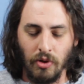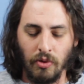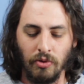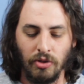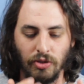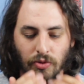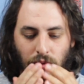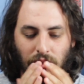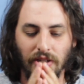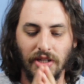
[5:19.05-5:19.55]

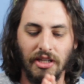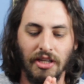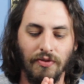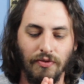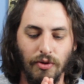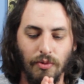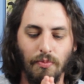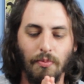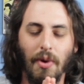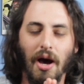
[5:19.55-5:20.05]
just wanted to give
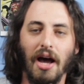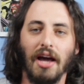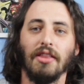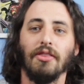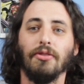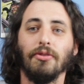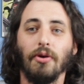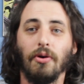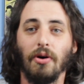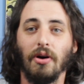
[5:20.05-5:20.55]
you my
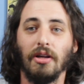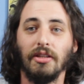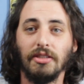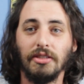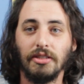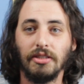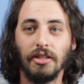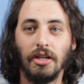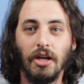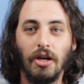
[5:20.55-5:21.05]

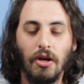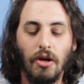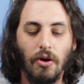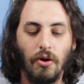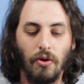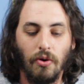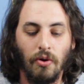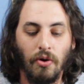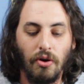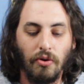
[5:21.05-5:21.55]
thoughts
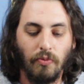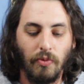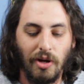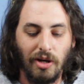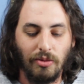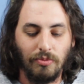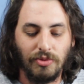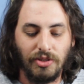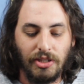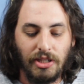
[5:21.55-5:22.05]
on
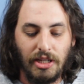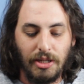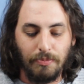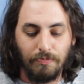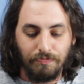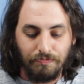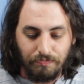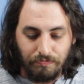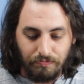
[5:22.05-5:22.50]
Realms Deep.